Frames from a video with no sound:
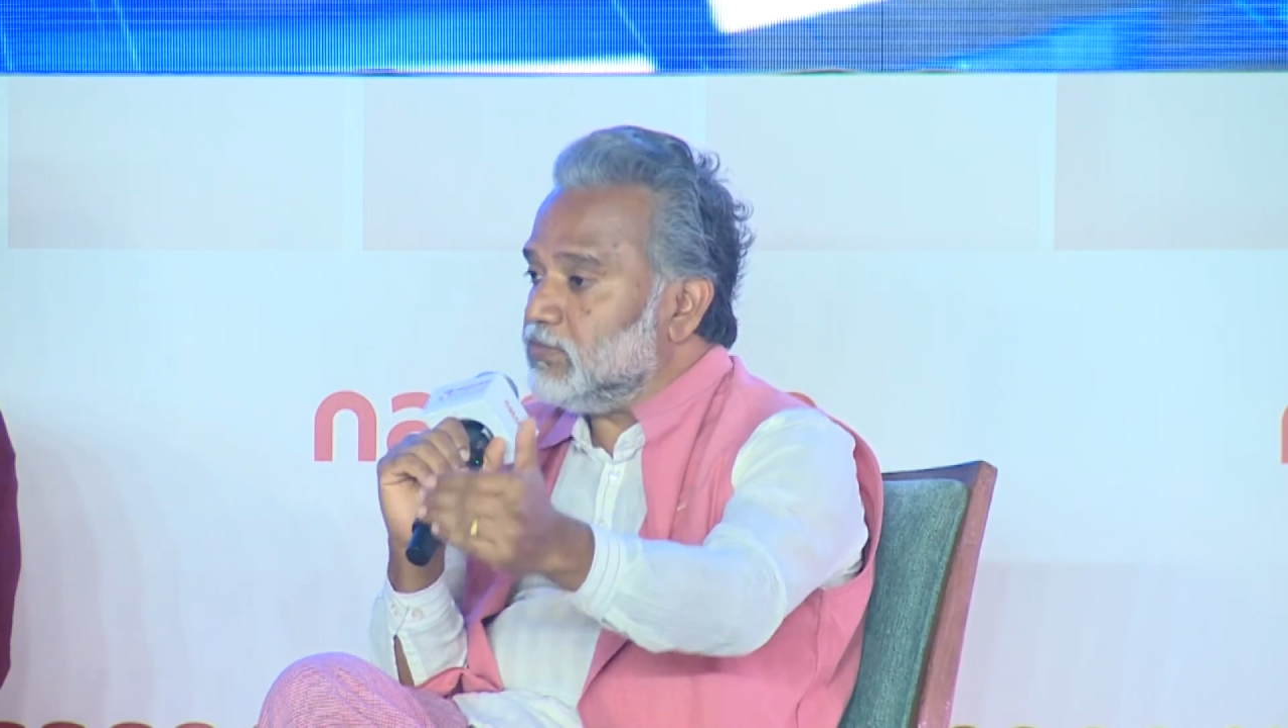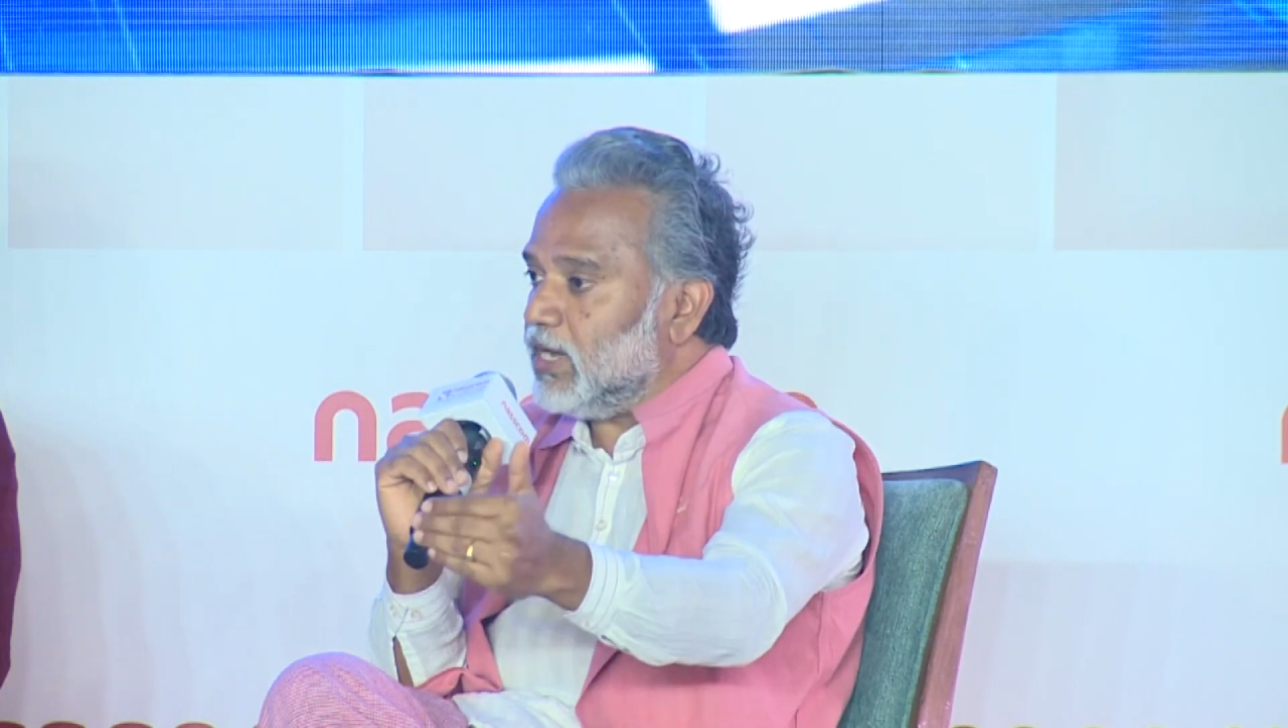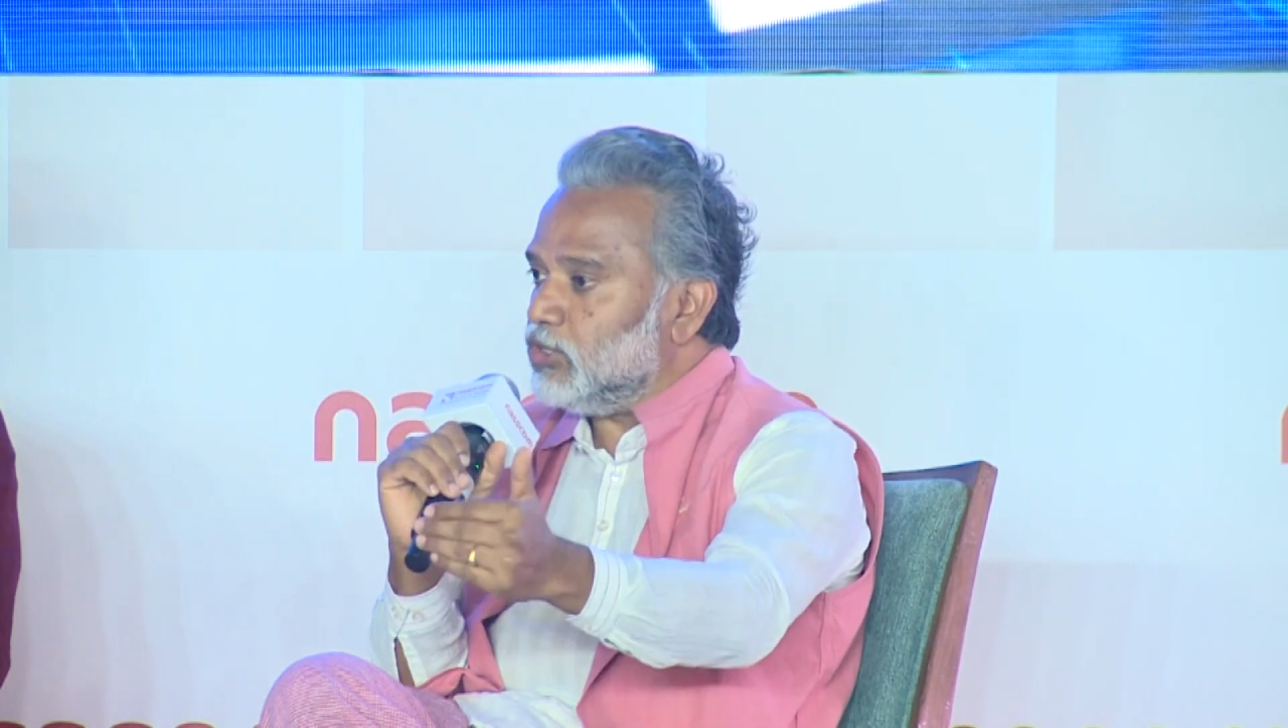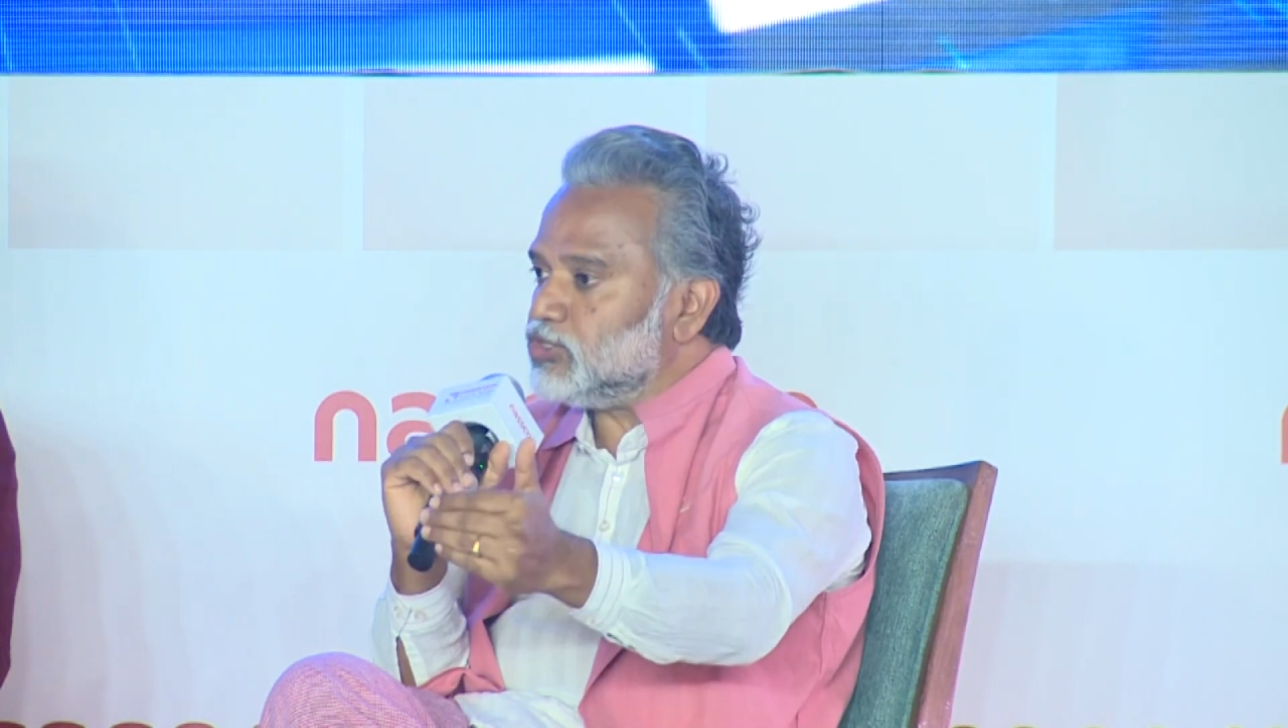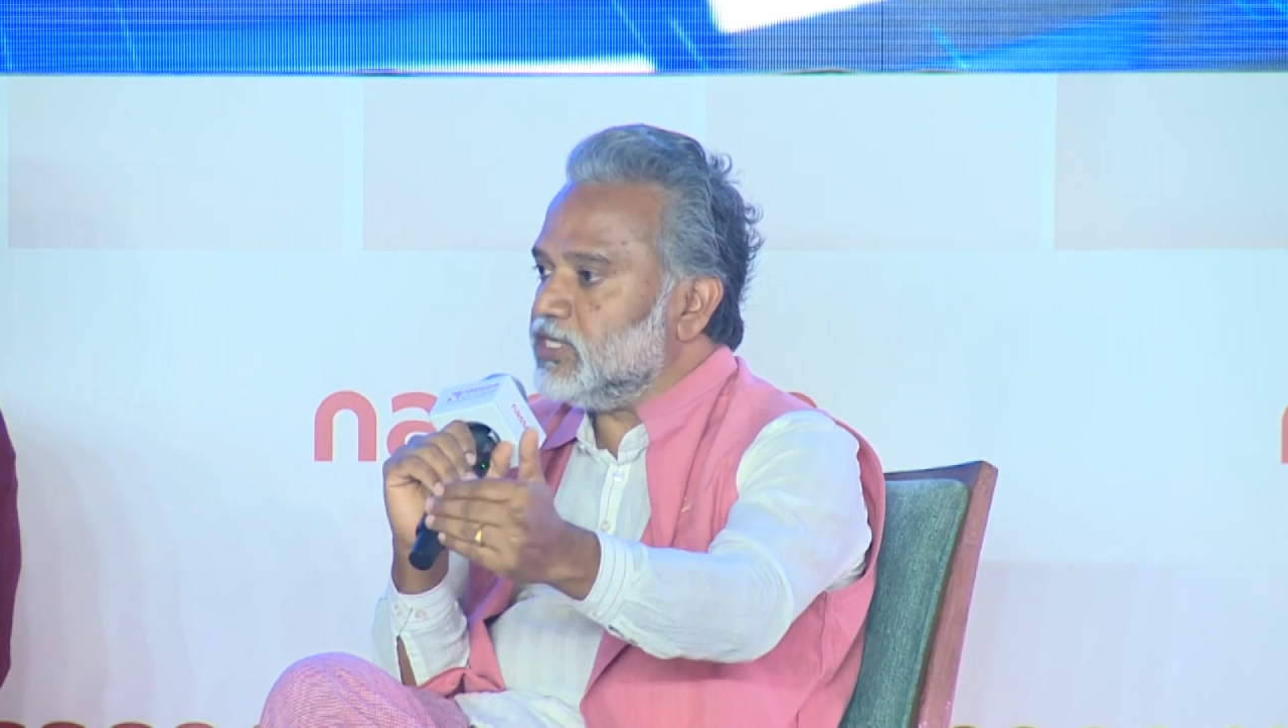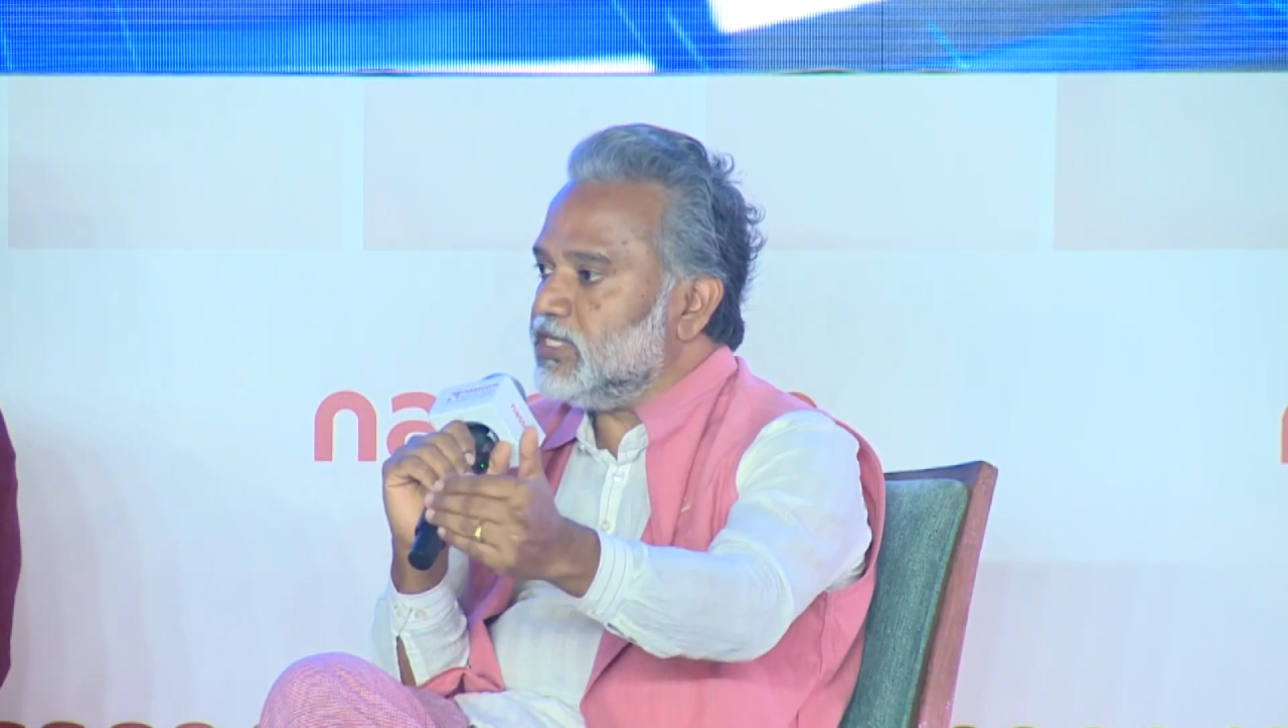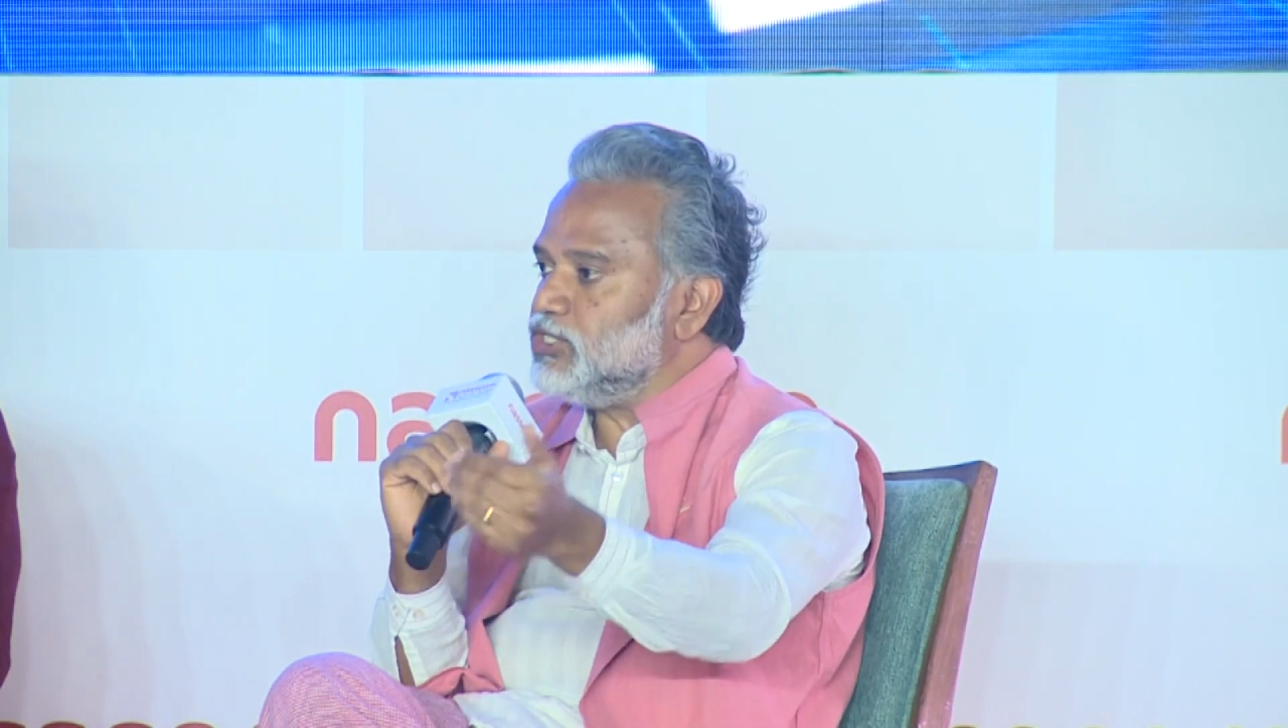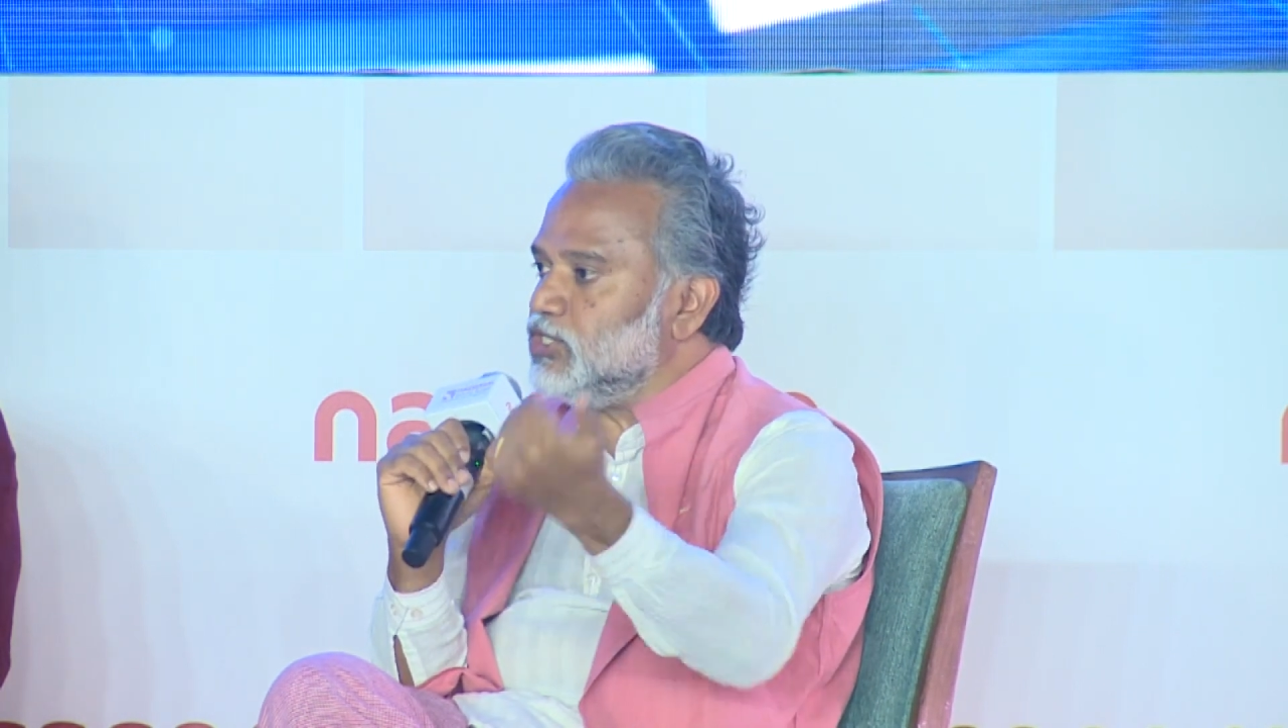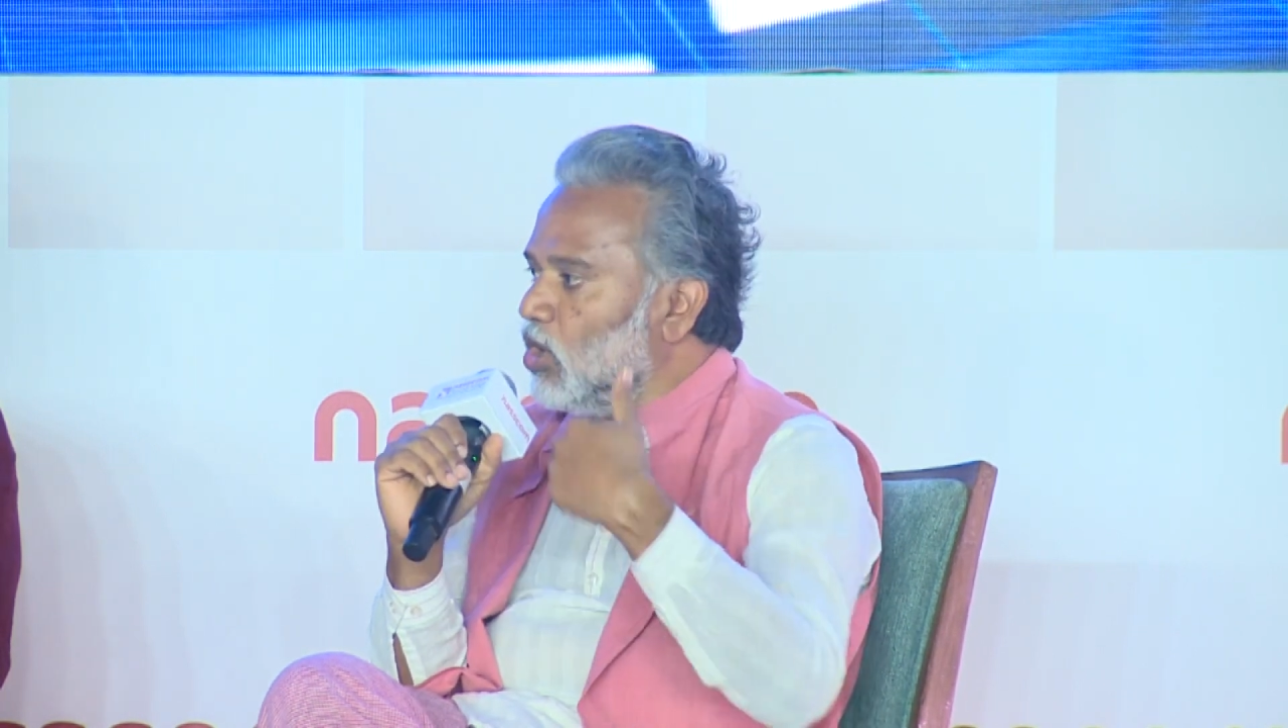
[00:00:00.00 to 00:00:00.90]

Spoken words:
bio-CNG.